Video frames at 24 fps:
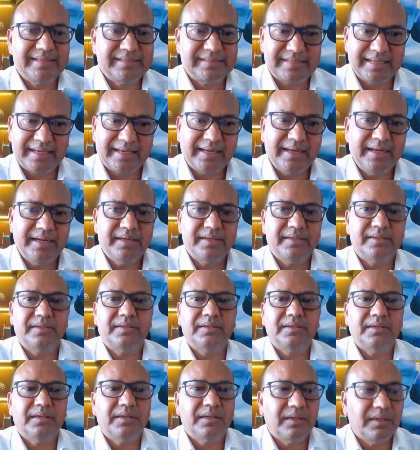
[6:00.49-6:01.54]
Second,
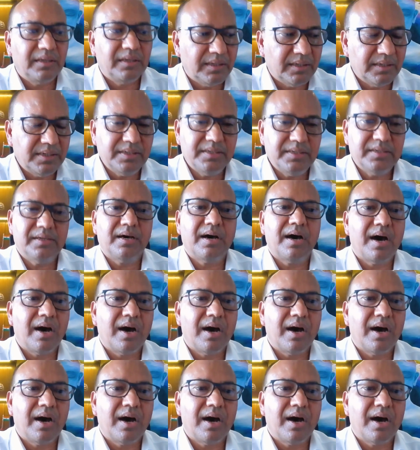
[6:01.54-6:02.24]
learn